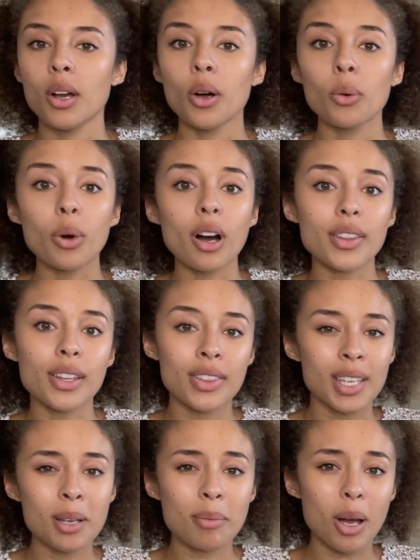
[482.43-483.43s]
Well, the
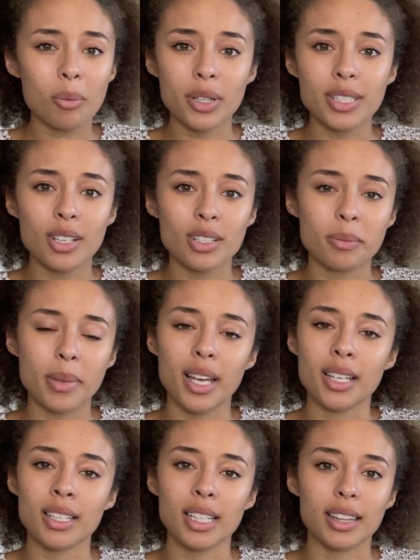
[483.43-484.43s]
thing about print on
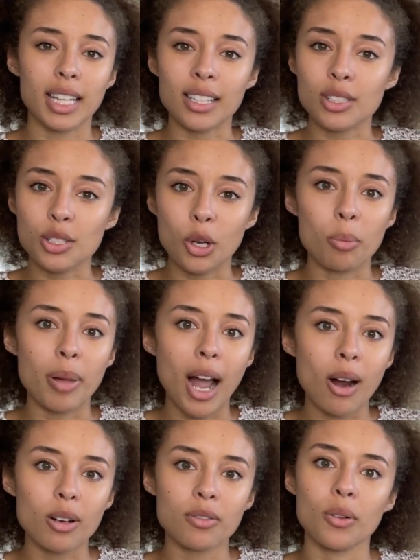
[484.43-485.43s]
demand that's so
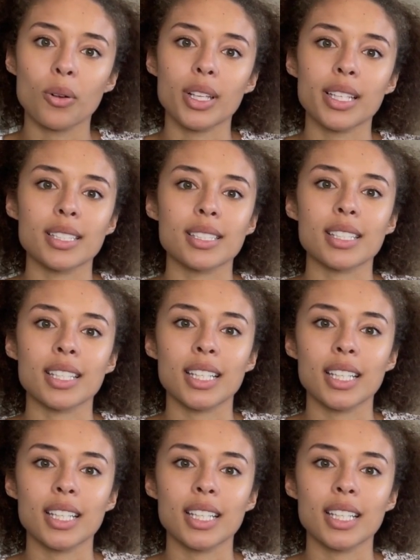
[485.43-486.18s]
powerful is